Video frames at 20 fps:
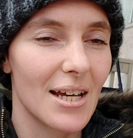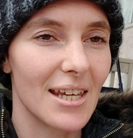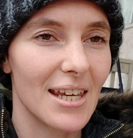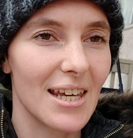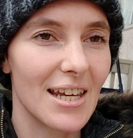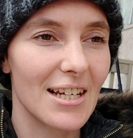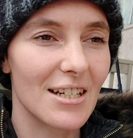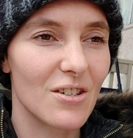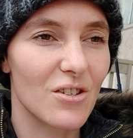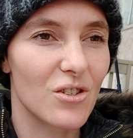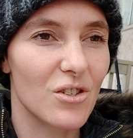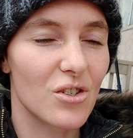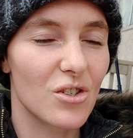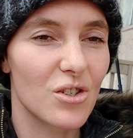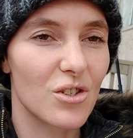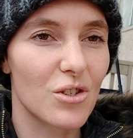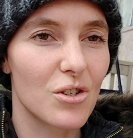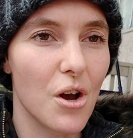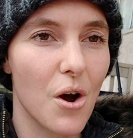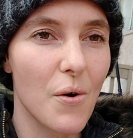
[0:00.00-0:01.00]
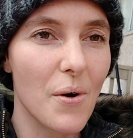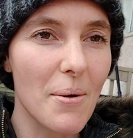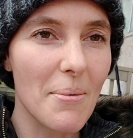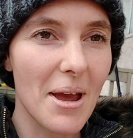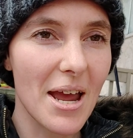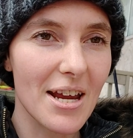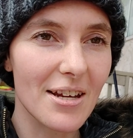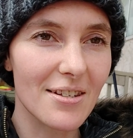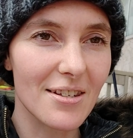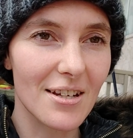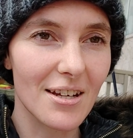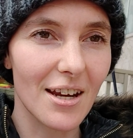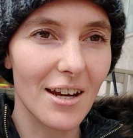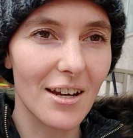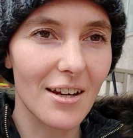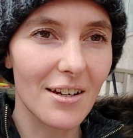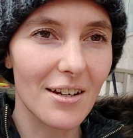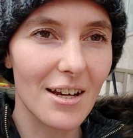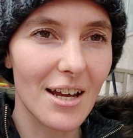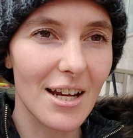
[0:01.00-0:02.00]
it's so
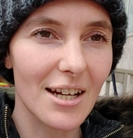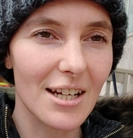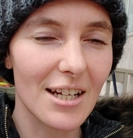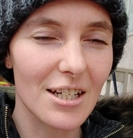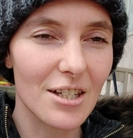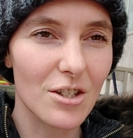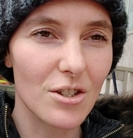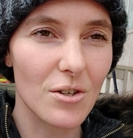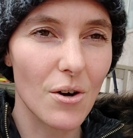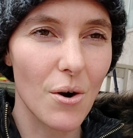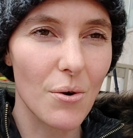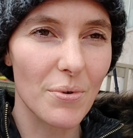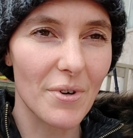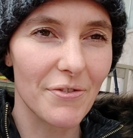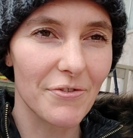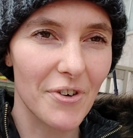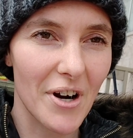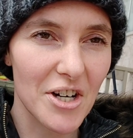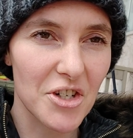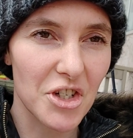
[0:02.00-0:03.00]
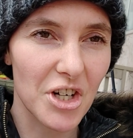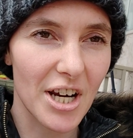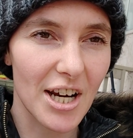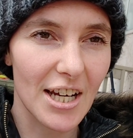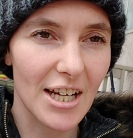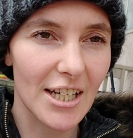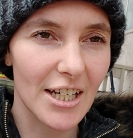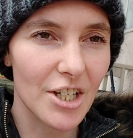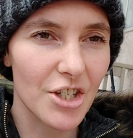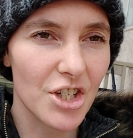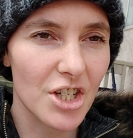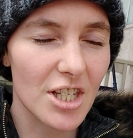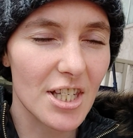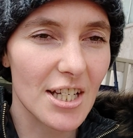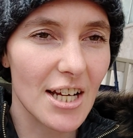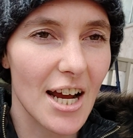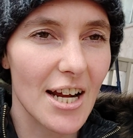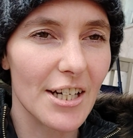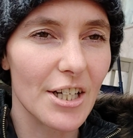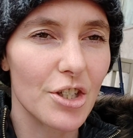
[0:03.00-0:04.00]
amazing and it's so refreshing, and it
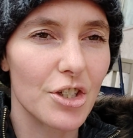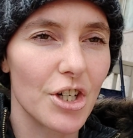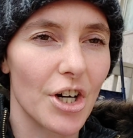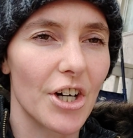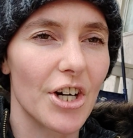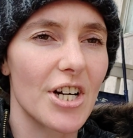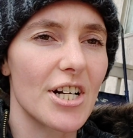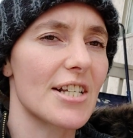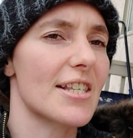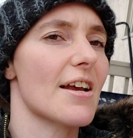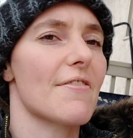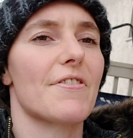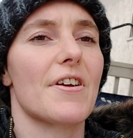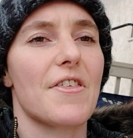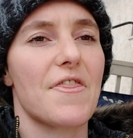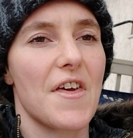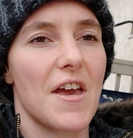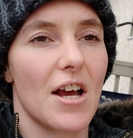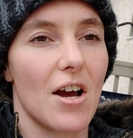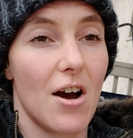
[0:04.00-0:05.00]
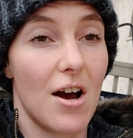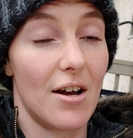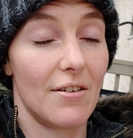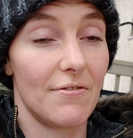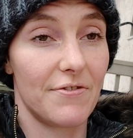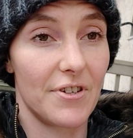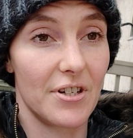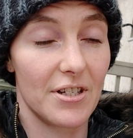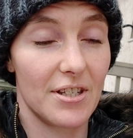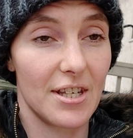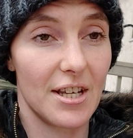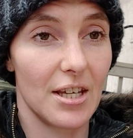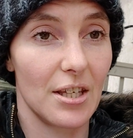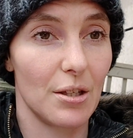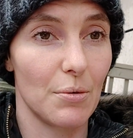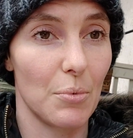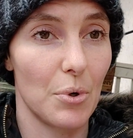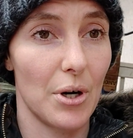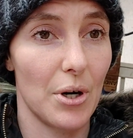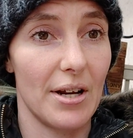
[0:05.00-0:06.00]
just kind of turns everything on first thing in
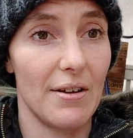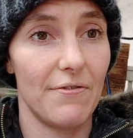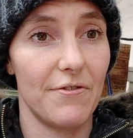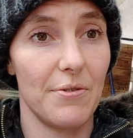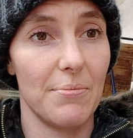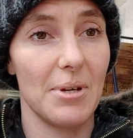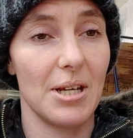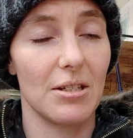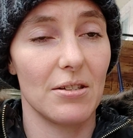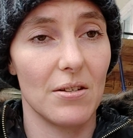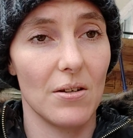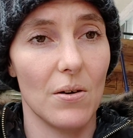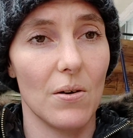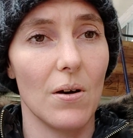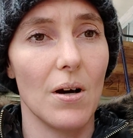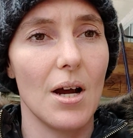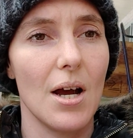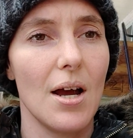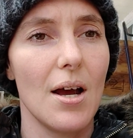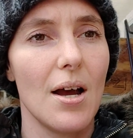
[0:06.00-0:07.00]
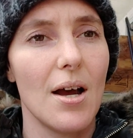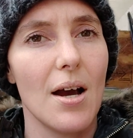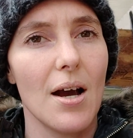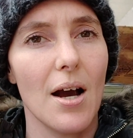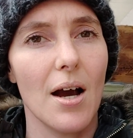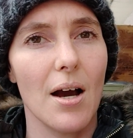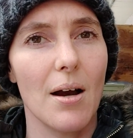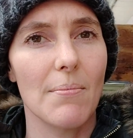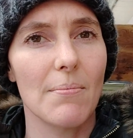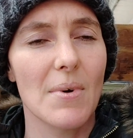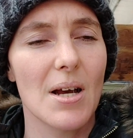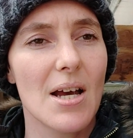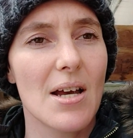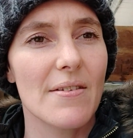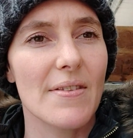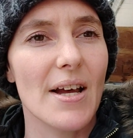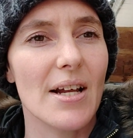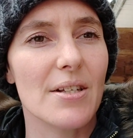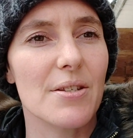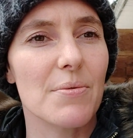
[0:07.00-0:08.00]
the morning for me. So
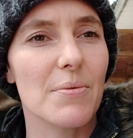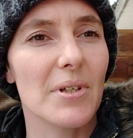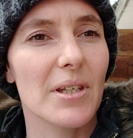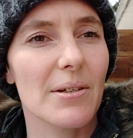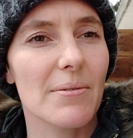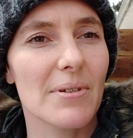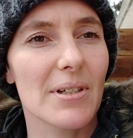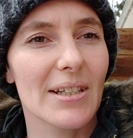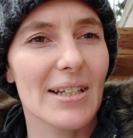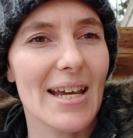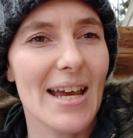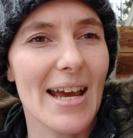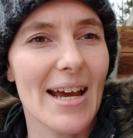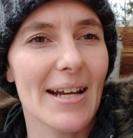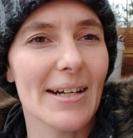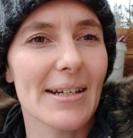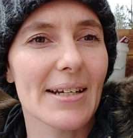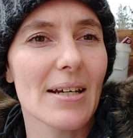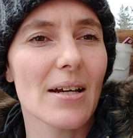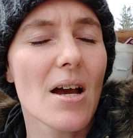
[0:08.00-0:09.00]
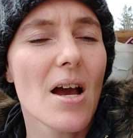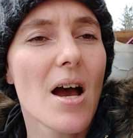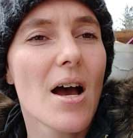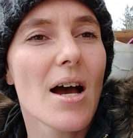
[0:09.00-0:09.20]
that's really, really handy.